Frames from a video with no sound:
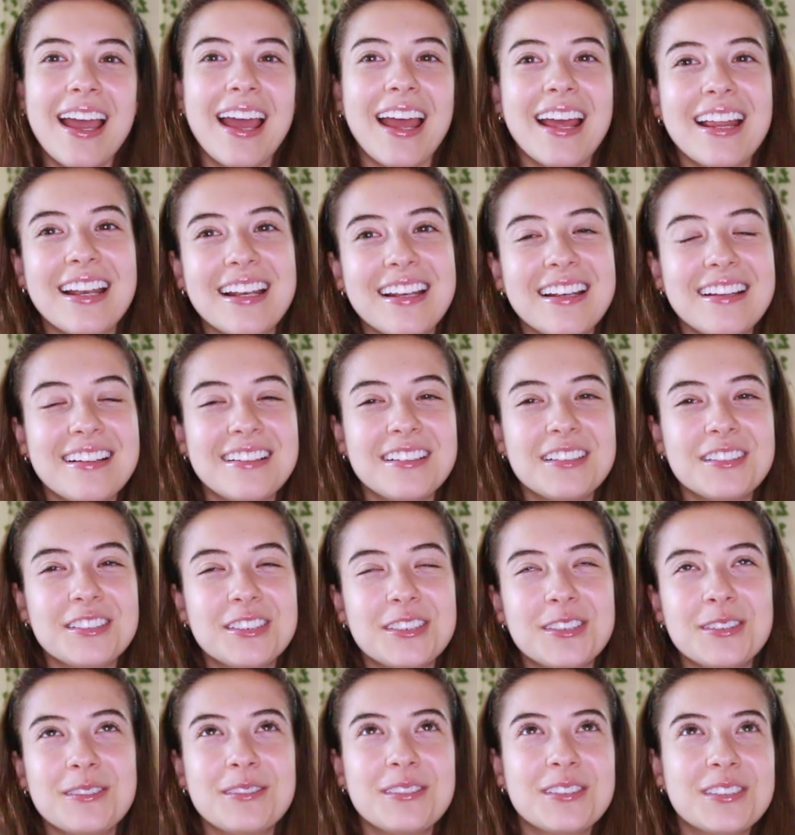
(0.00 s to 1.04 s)
And
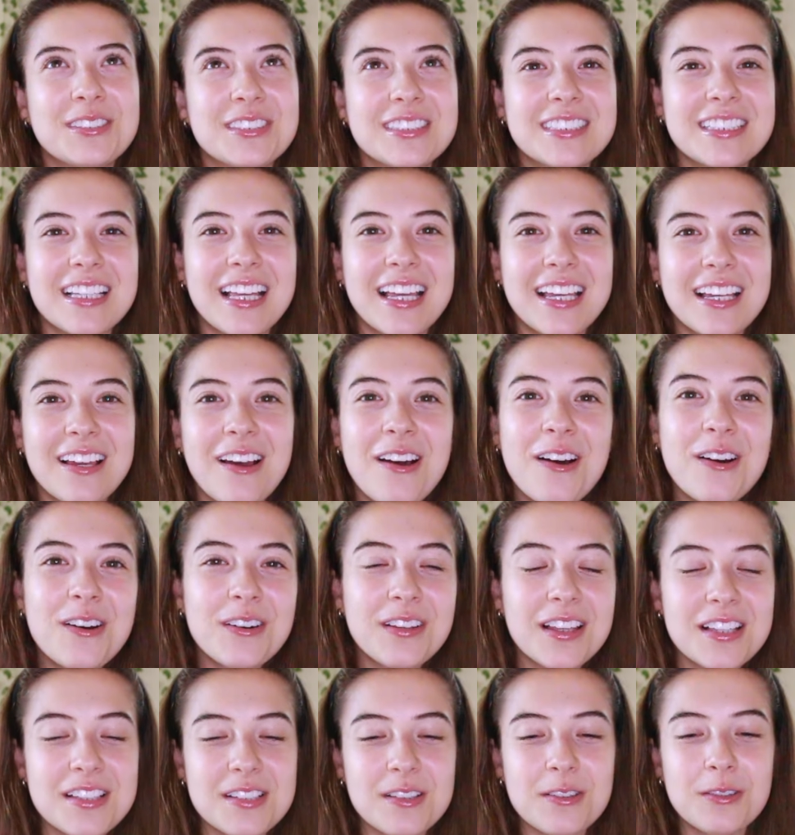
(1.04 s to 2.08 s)
she was just like,
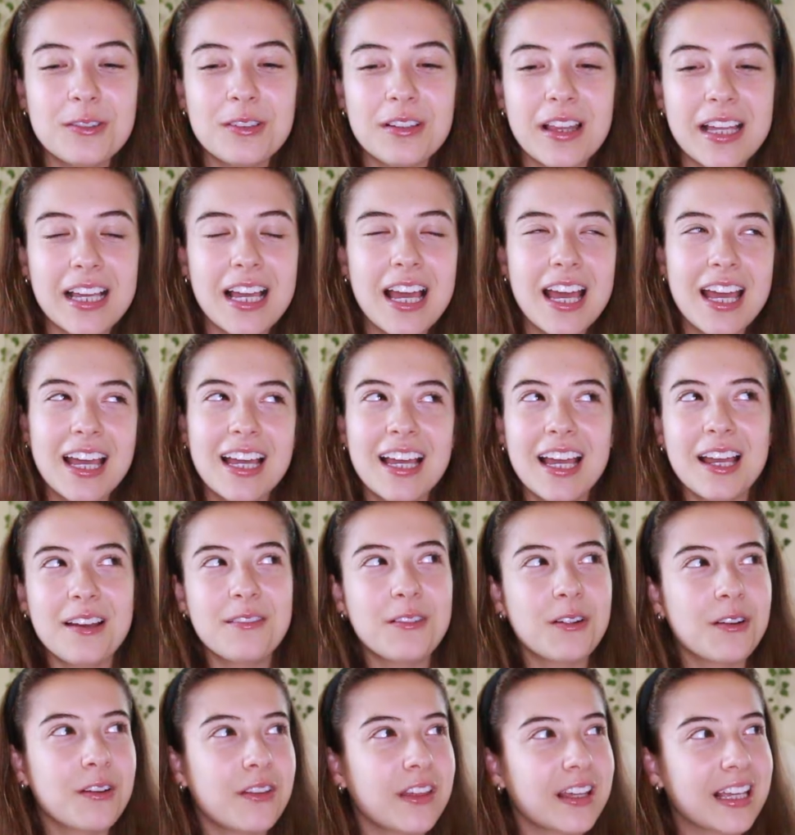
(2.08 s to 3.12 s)
oh, that's cool. Like, and
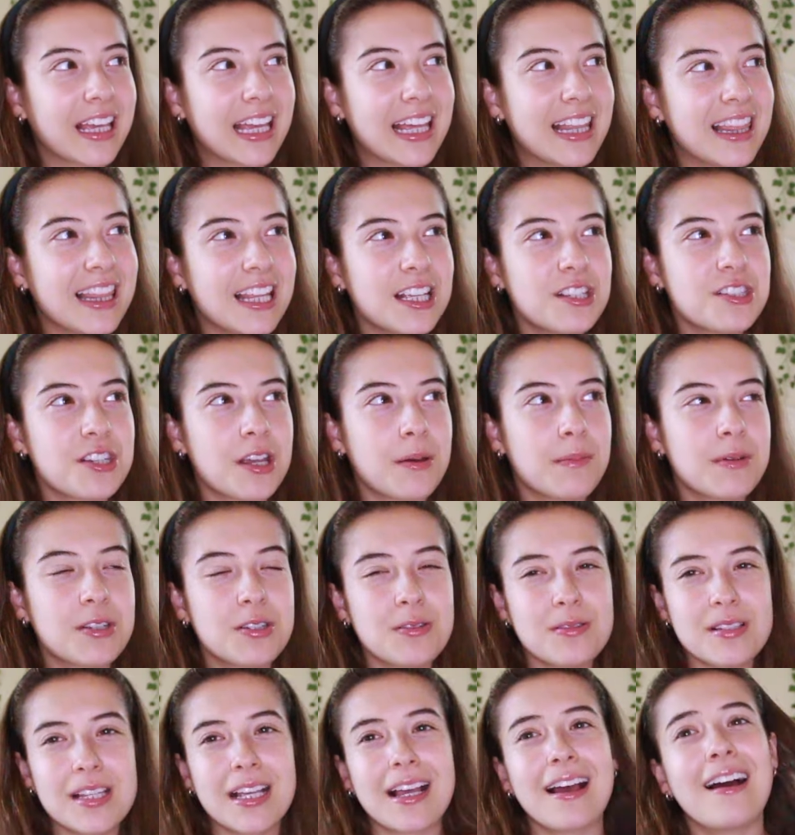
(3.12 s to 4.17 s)
we were like in the gym and
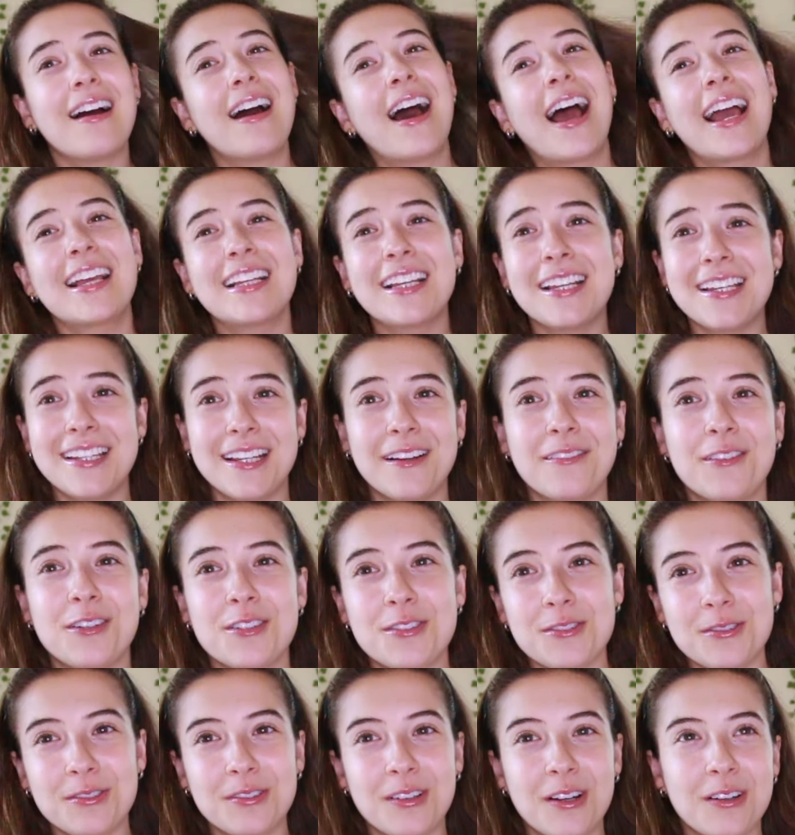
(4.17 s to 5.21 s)
she was like, oh, I can never
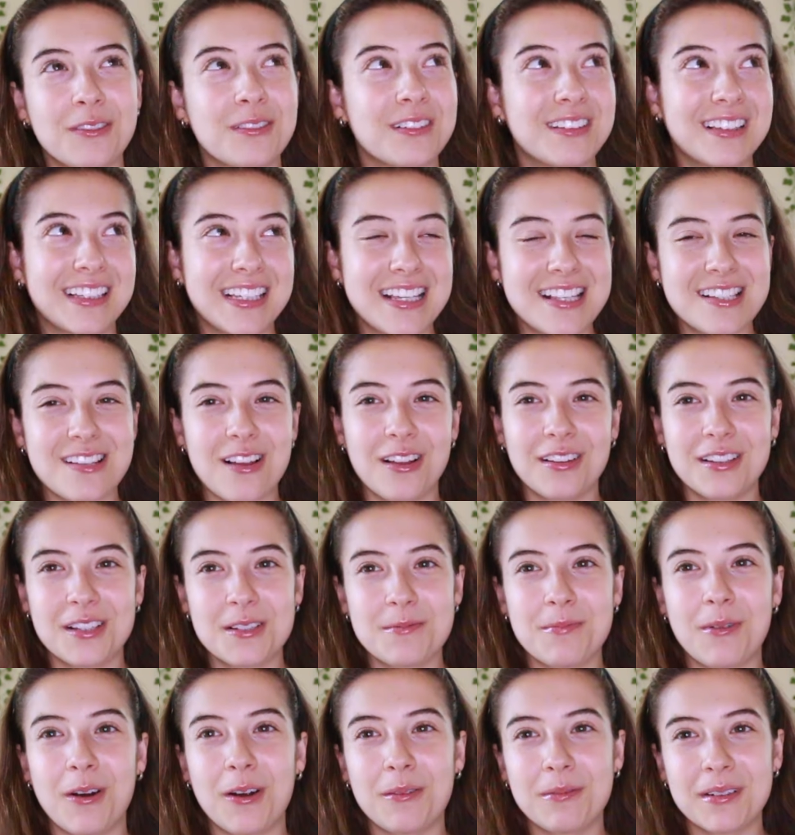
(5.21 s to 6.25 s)
do a release on this
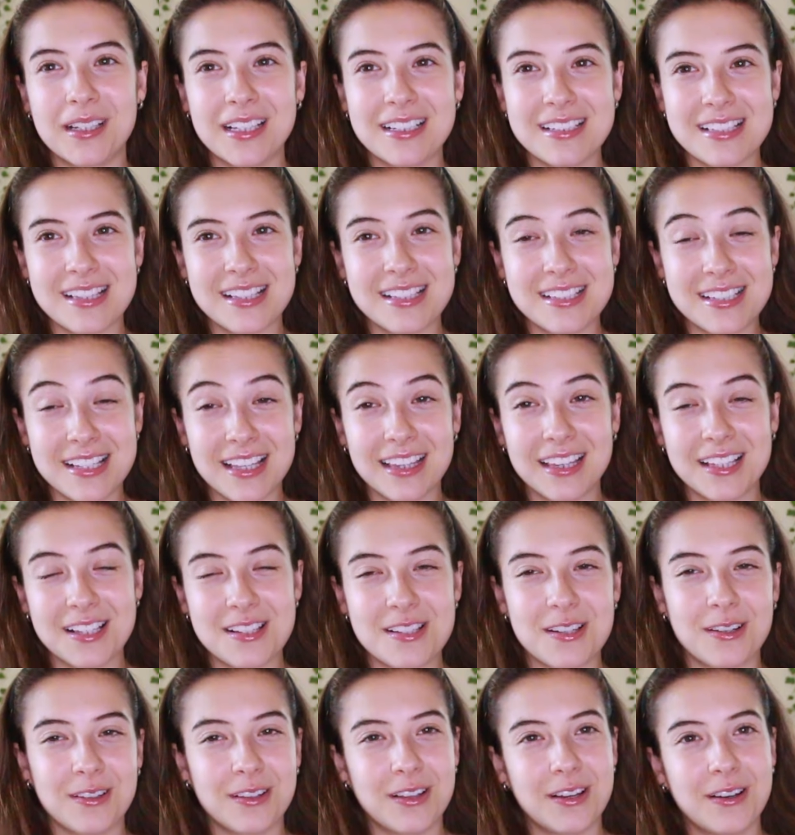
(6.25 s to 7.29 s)
bar because the ceiling's
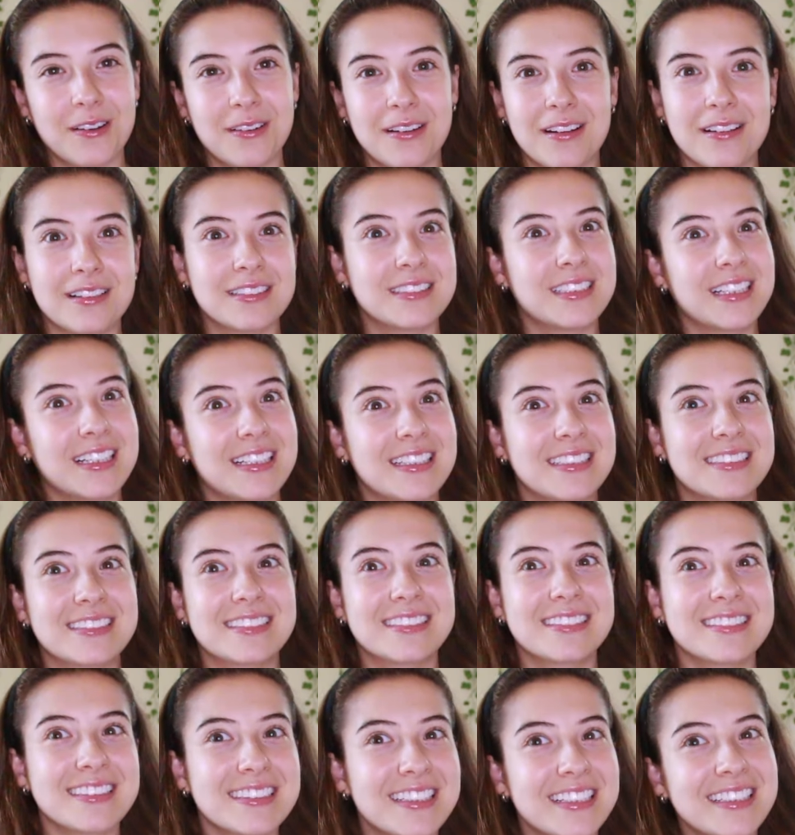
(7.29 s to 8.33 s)
so low. And I was like,
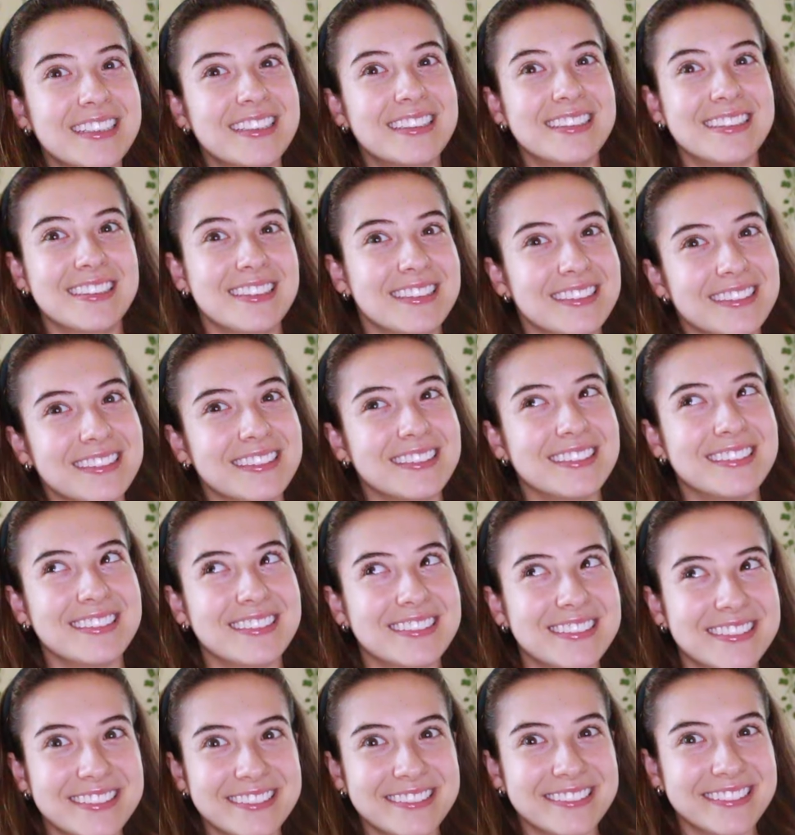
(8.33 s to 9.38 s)

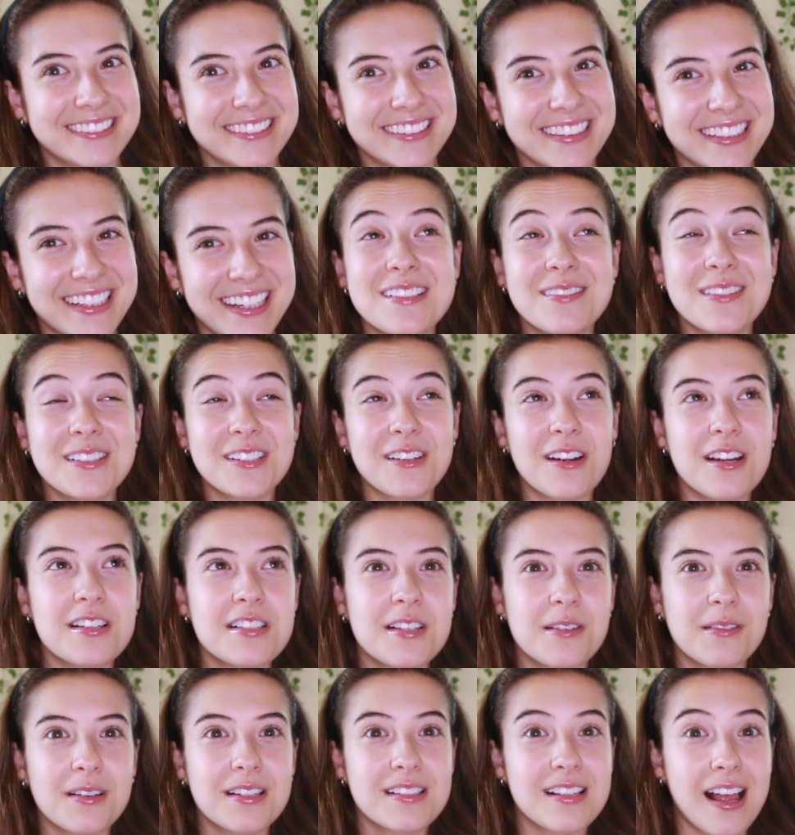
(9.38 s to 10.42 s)
yeah, totally. What's
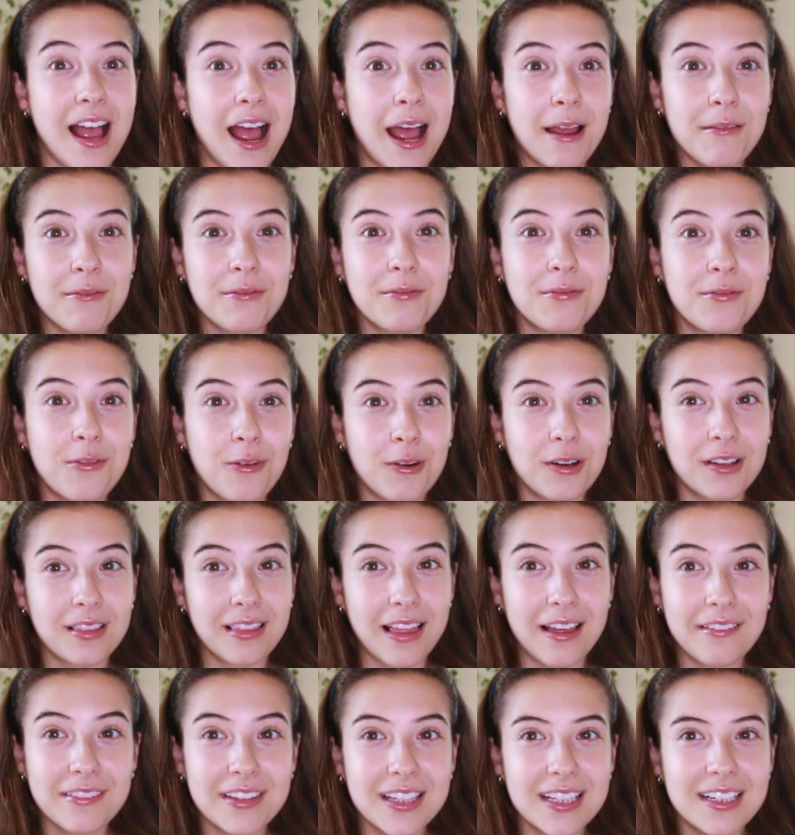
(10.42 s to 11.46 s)
crazy was I'm
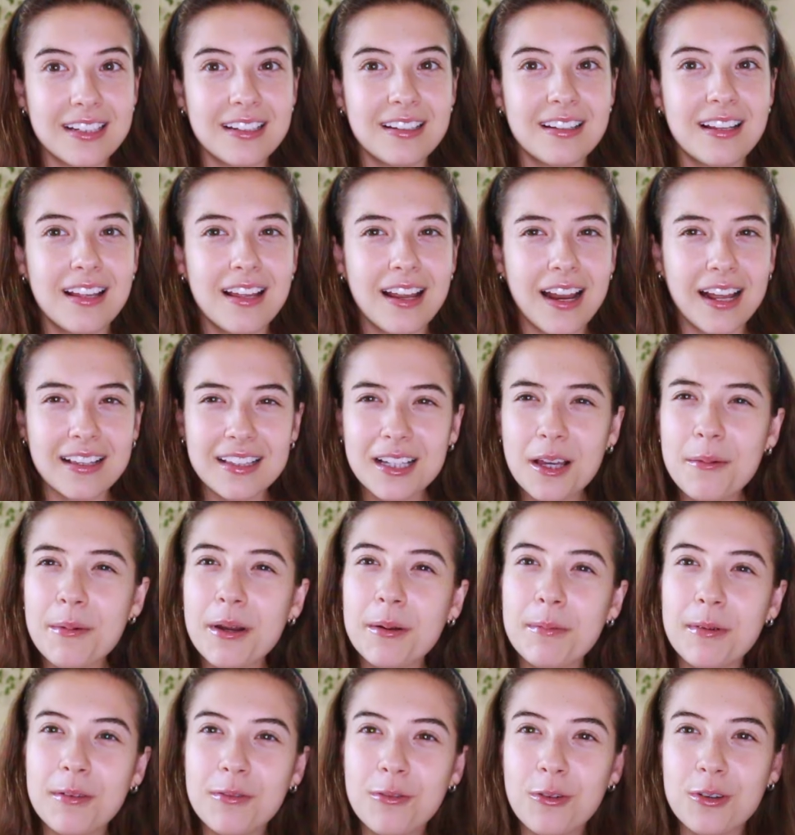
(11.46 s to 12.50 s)
4'11". I think I
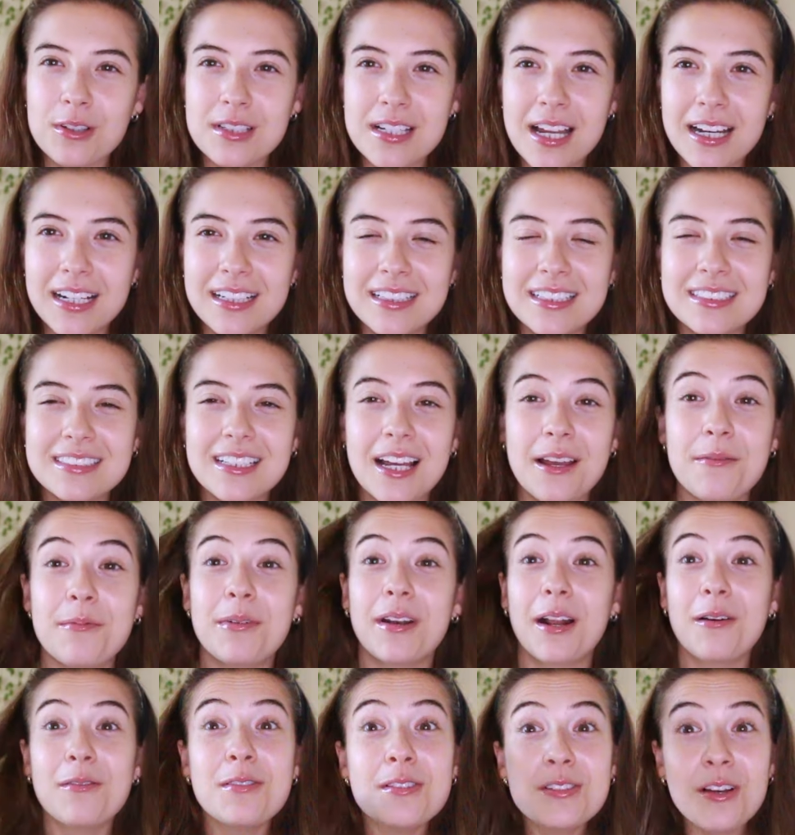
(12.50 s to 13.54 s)
might've been 4'10 at the time,
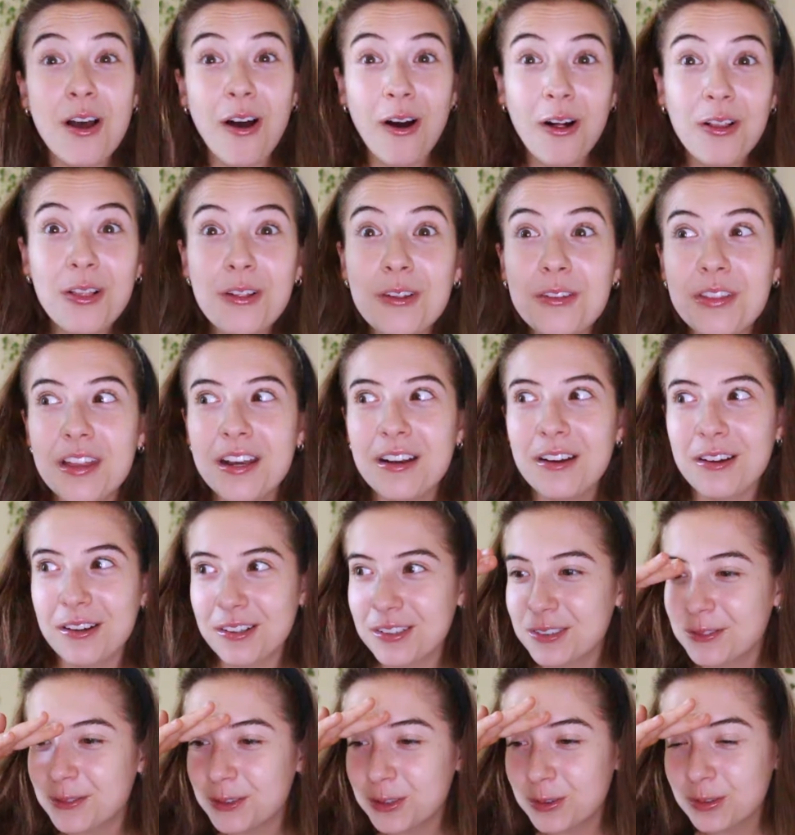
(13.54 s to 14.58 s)
but I was taller than her,
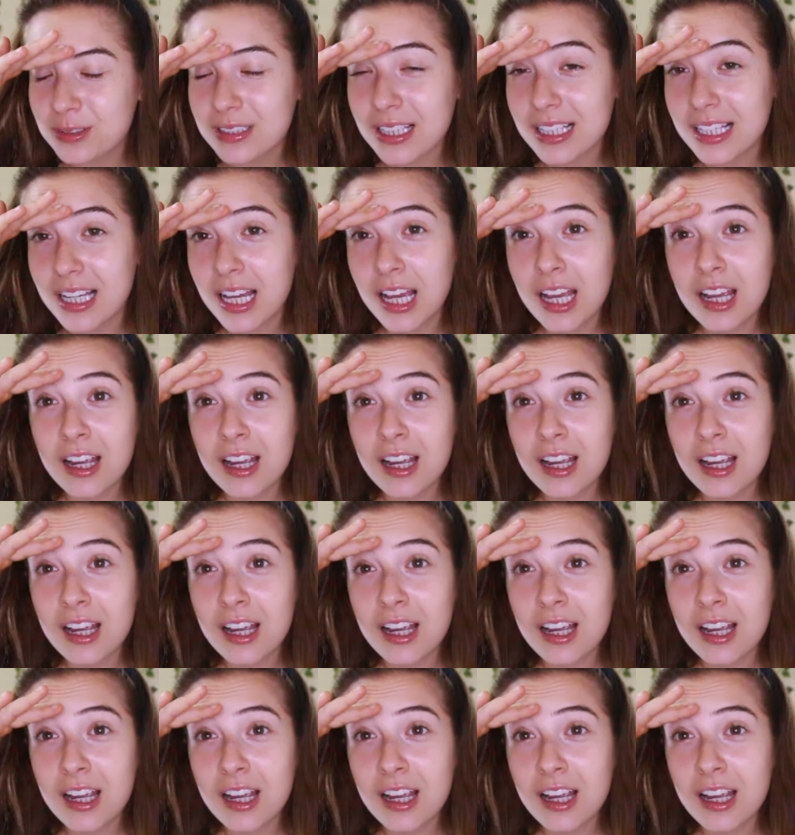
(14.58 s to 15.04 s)
which was like